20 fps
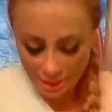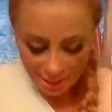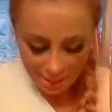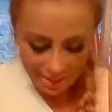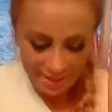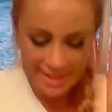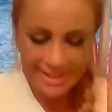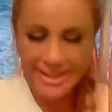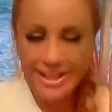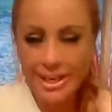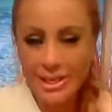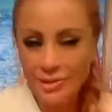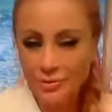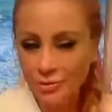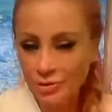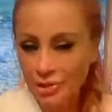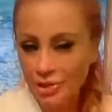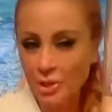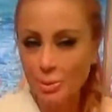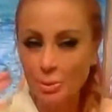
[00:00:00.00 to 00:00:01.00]
he thinks for
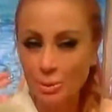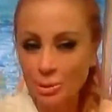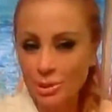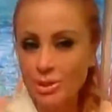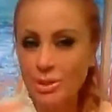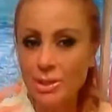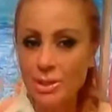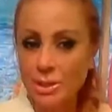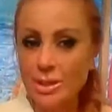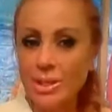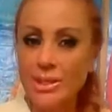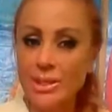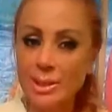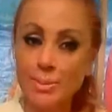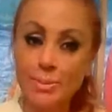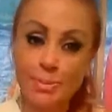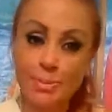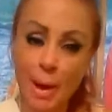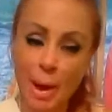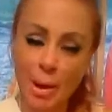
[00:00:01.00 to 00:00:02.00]
some reason it's
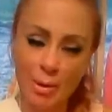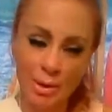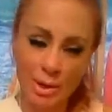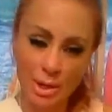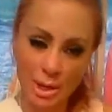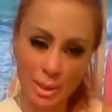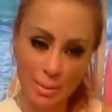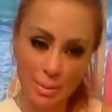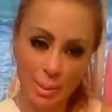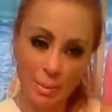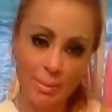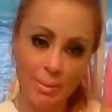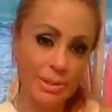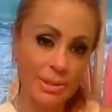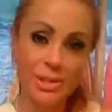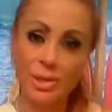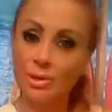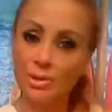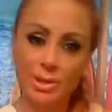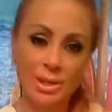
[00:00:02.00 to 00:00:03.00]
about him, I'm
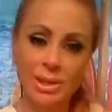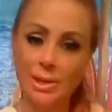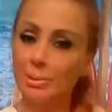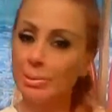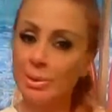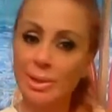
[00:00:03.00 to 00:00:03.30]
insulting him,